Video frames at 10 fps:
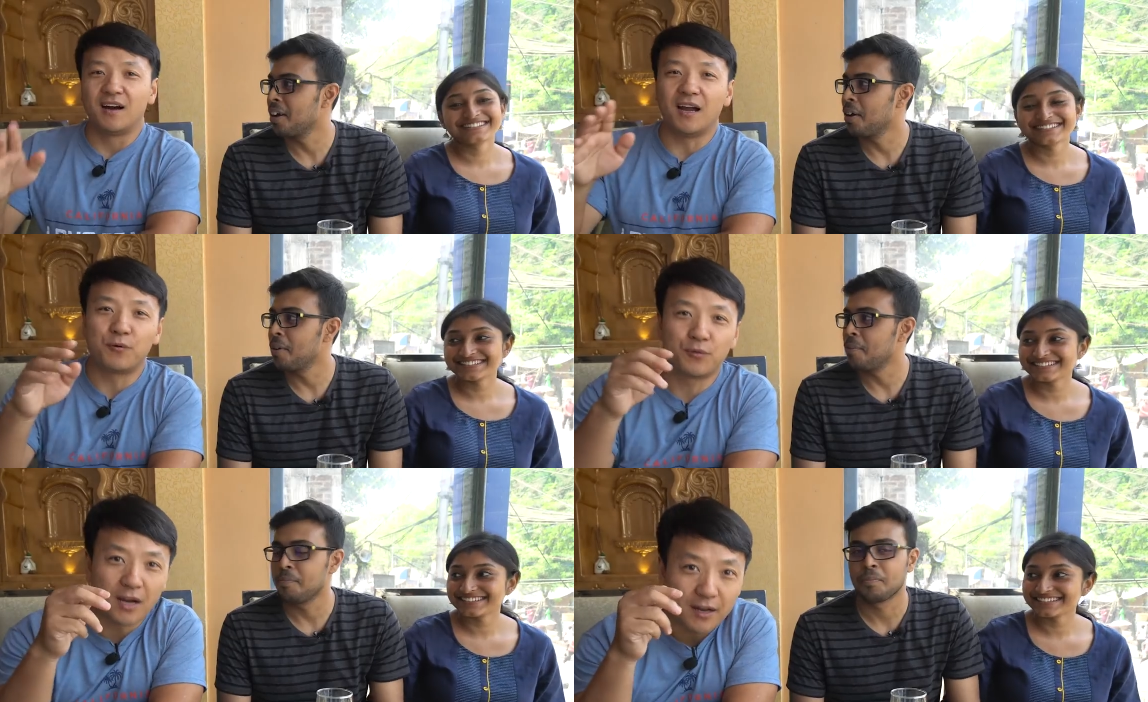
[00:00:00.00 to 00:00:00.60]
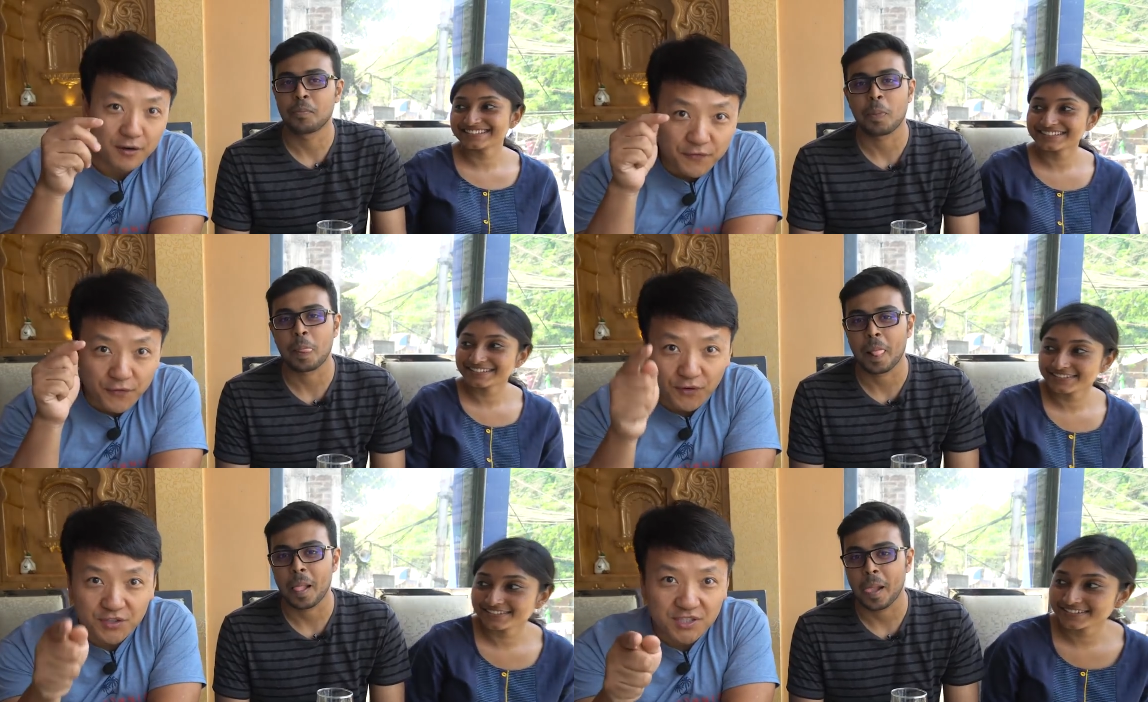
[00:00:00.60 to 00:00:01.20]
Speaker 1: All right, we're at our
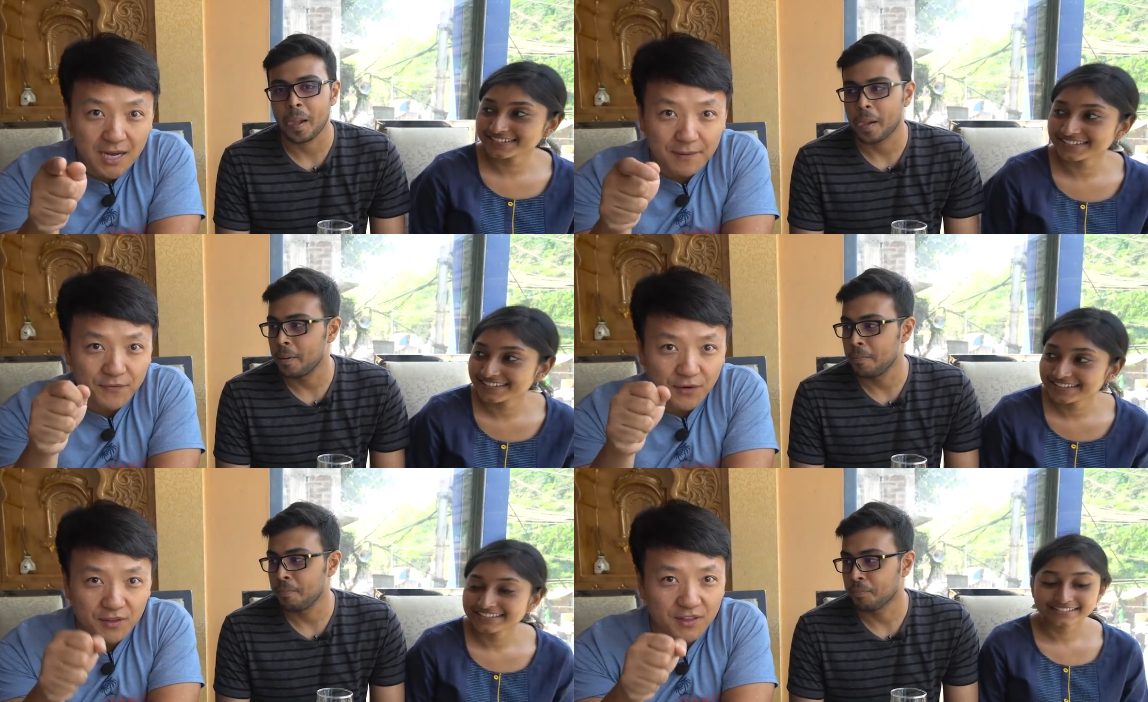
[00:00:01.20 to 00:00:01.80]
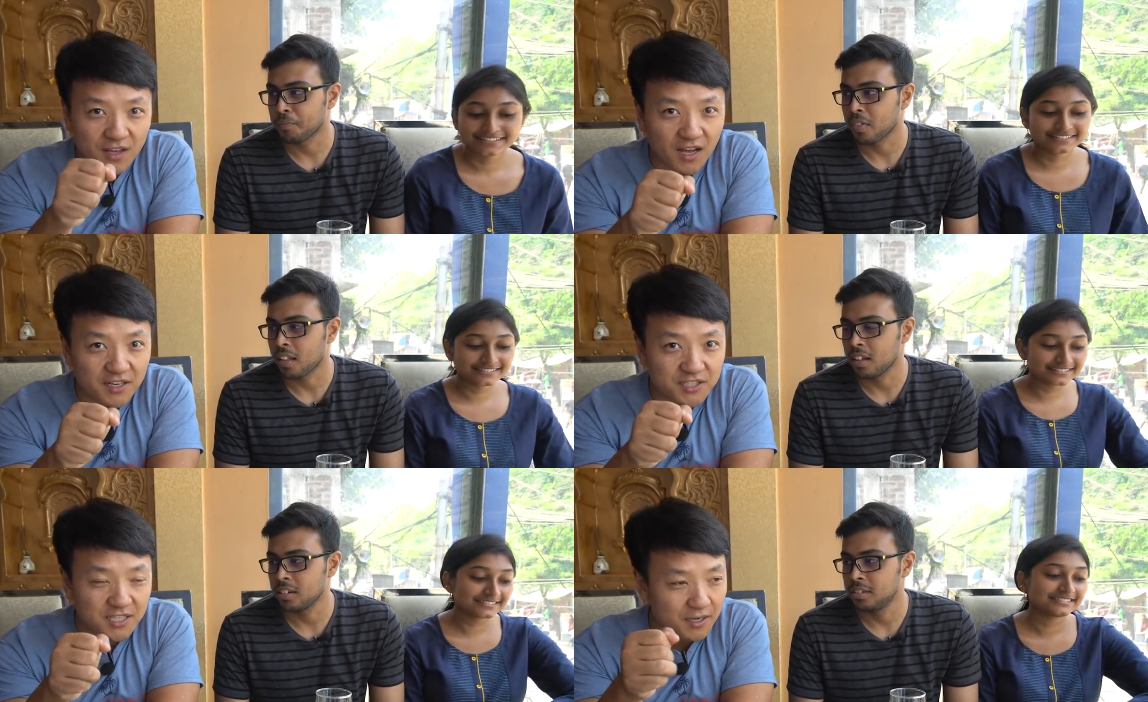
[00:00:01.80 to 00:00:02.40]
first stop for
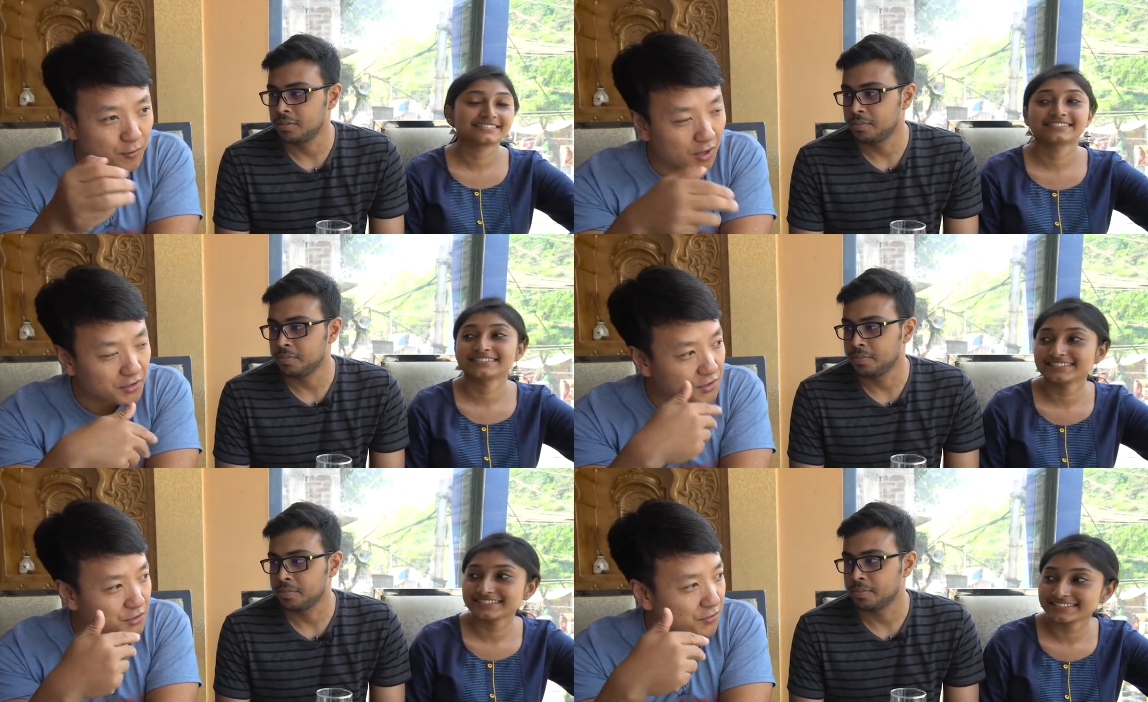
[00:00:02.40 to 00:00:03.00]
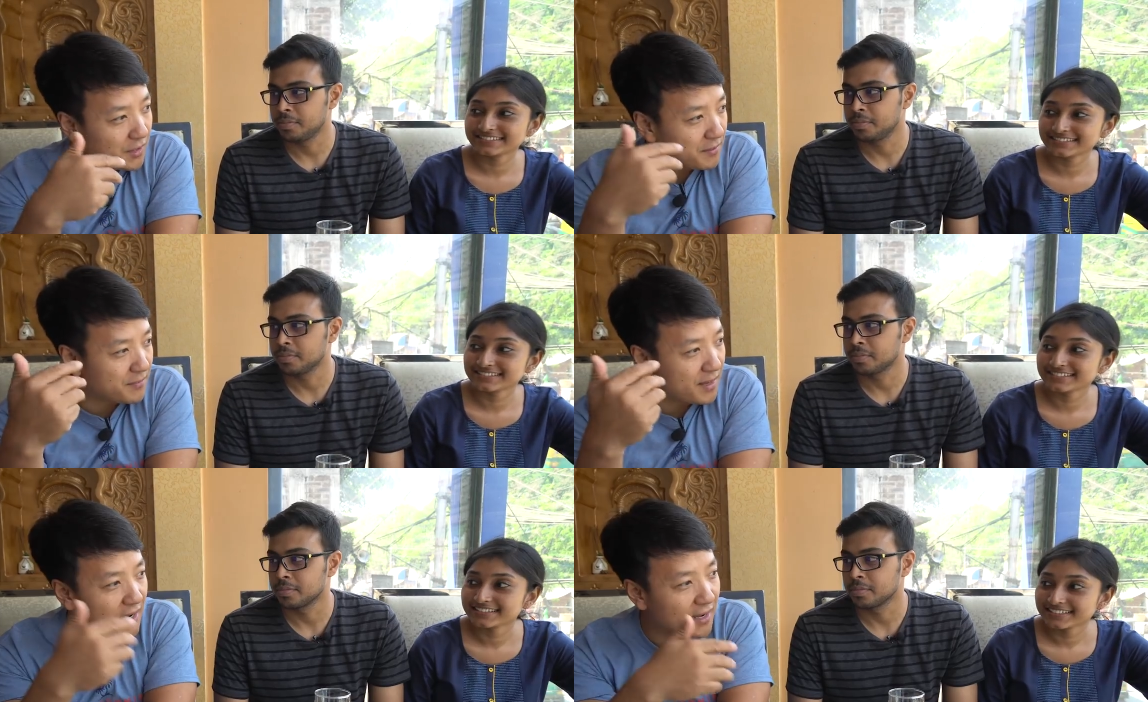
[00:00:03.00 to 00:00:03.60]
lunch, and we're also
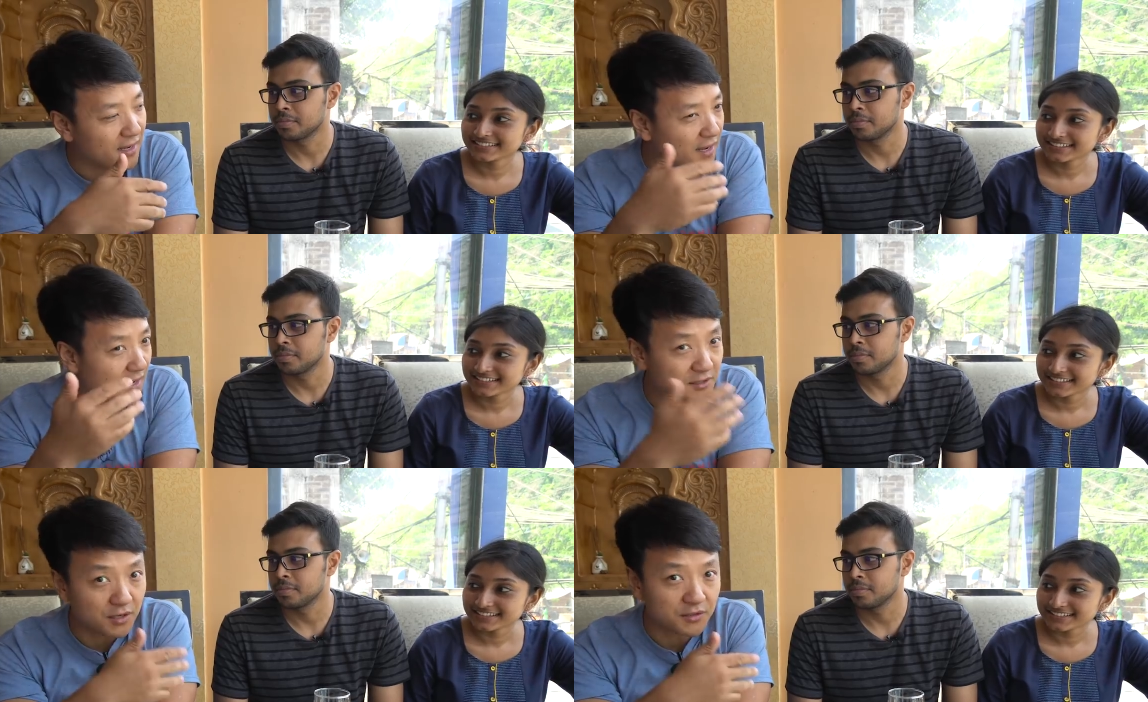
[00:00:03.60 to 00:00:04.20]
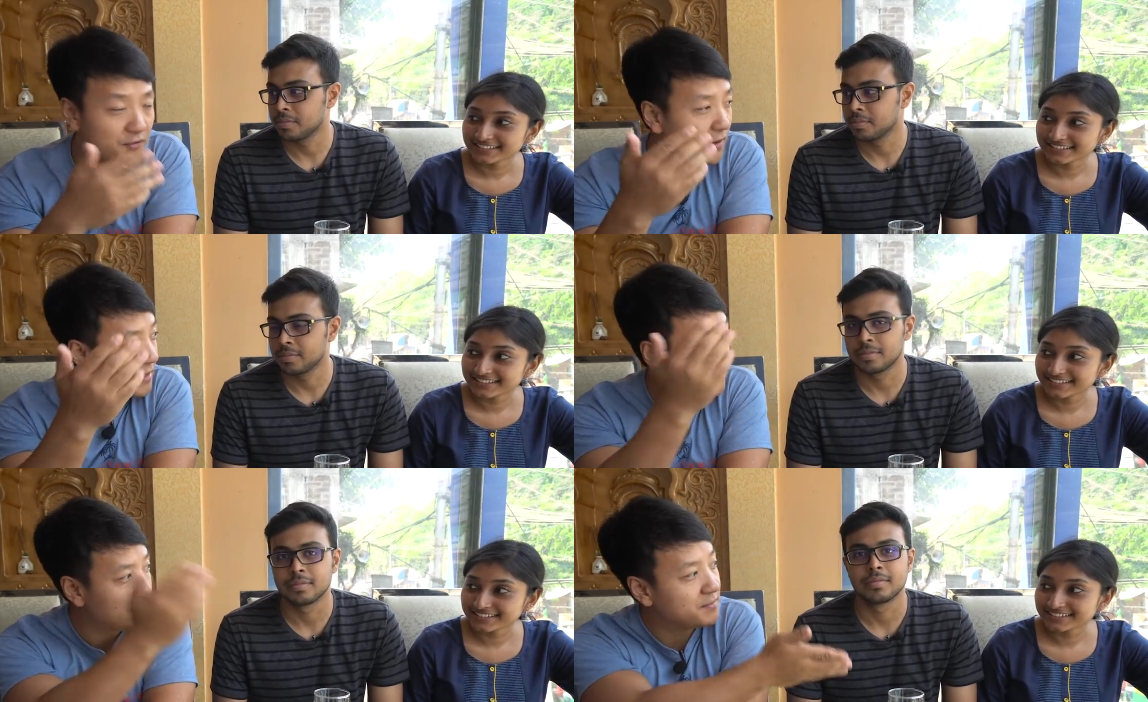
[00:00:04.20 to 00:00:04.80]
joined by uh, Sar's
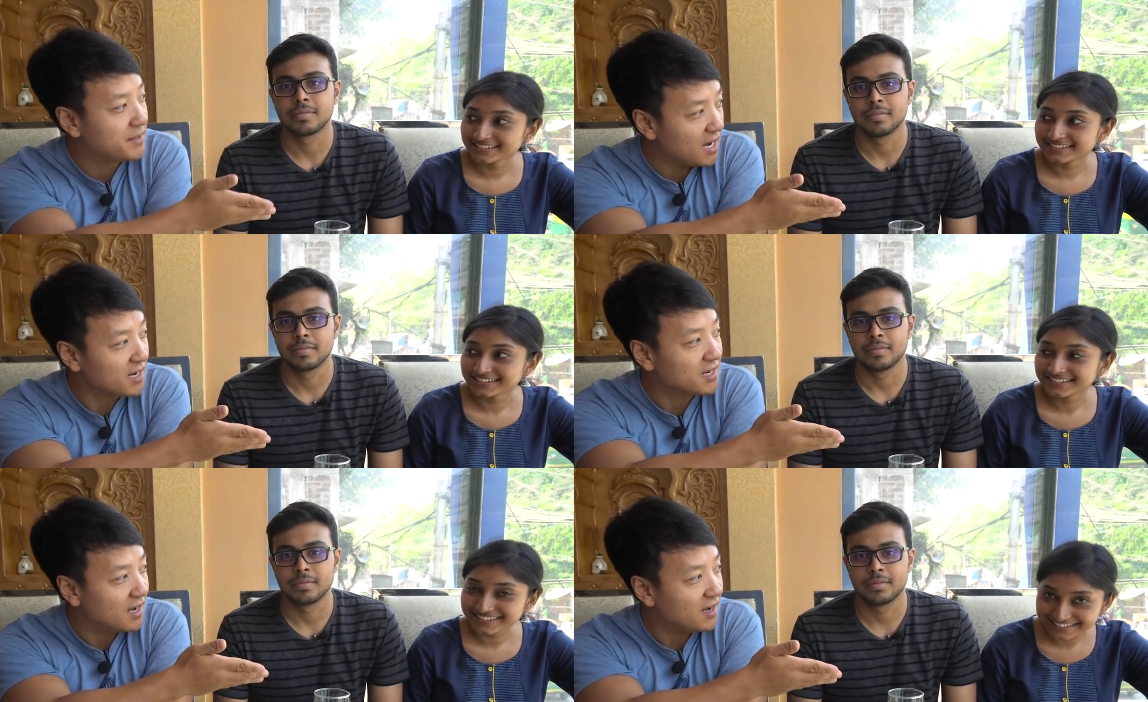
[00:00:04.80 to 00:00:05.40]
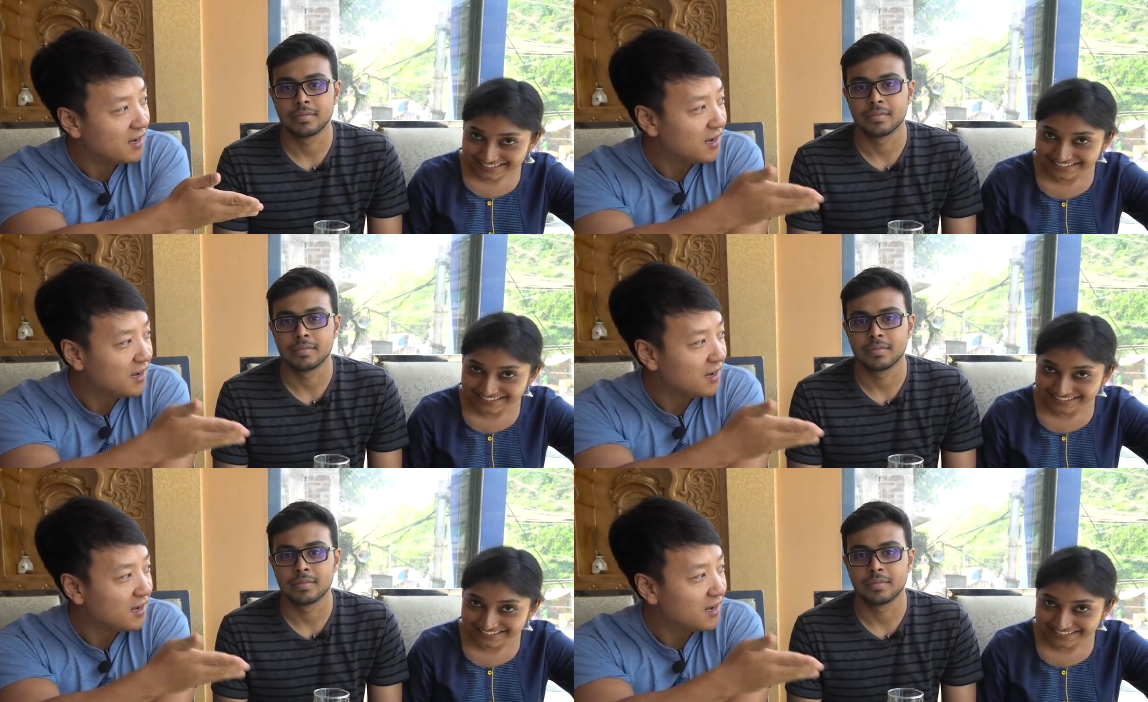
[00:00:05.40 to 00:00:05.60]
friend Bianca.